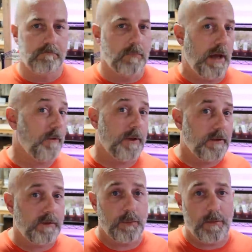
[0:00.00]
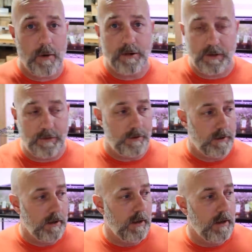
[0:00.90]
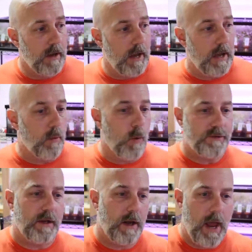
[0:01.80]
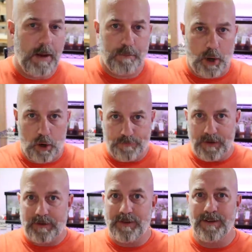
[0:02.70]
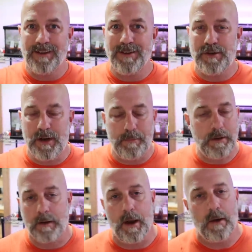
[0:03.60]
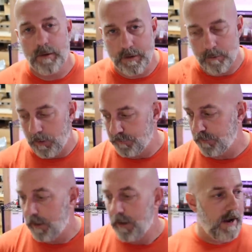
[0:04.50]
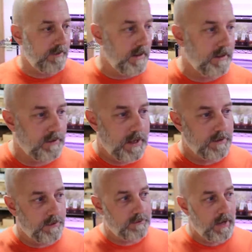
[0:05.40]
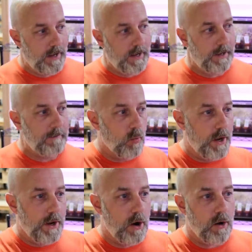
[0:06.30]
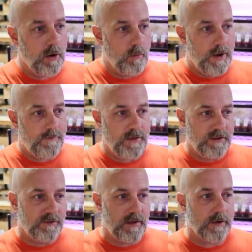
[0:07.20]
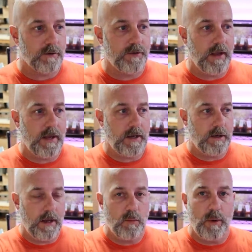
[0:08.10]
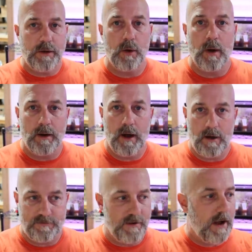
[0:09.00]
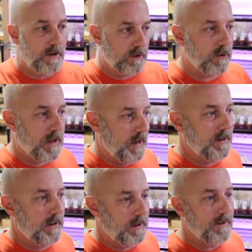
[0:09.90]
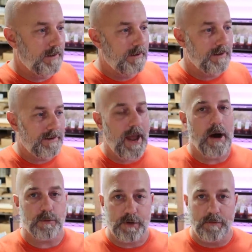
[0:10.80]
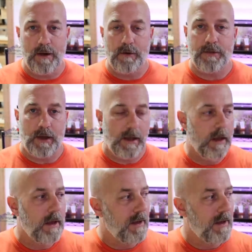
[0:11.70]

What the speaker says: I don't think this one was either. Was it a perfect shipment? No, it wasn't. I think at the end of the day, when everything settles in and we do a final kind of count of everything,